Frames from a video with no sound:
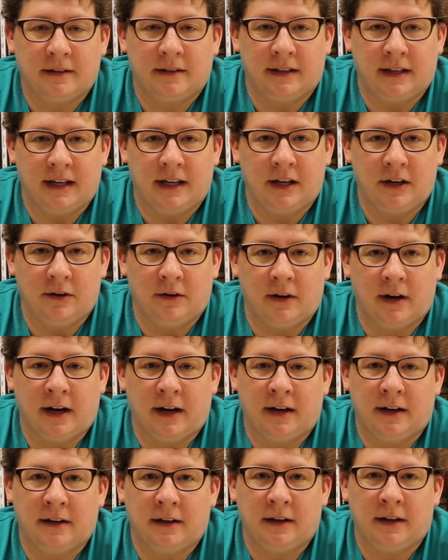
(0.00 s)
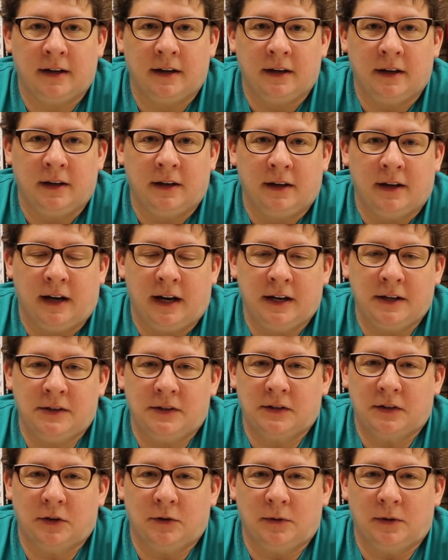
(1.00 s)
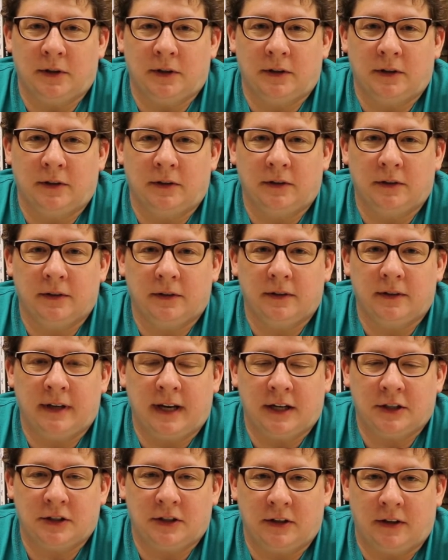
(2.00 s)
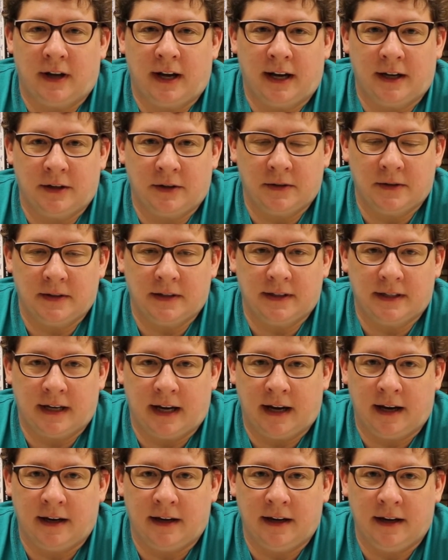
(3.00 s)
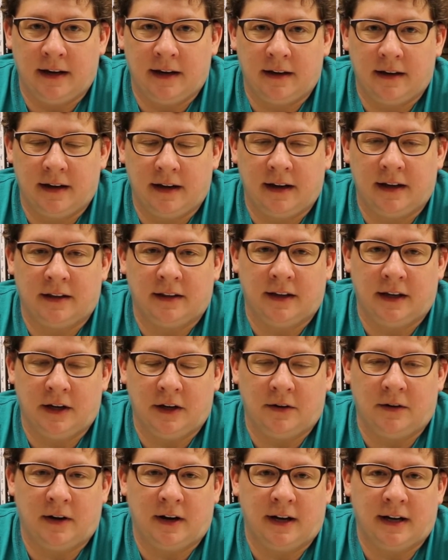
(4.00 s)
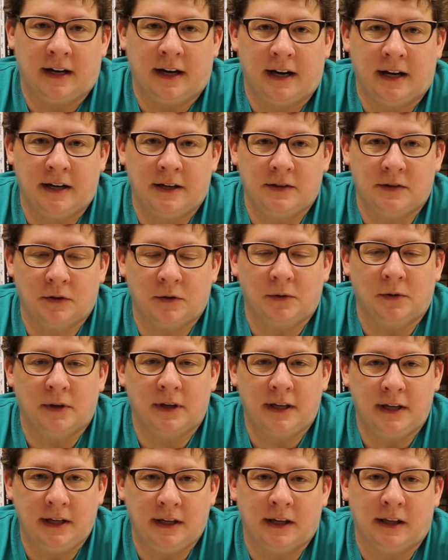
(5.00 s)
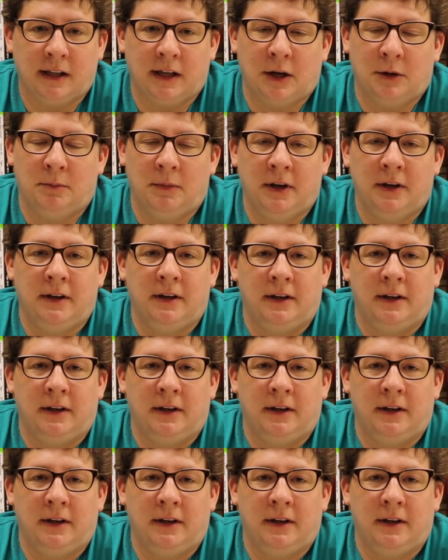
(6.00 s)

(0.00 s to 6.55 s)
the Huron High School National Honor Society, and the Huron High School Key Club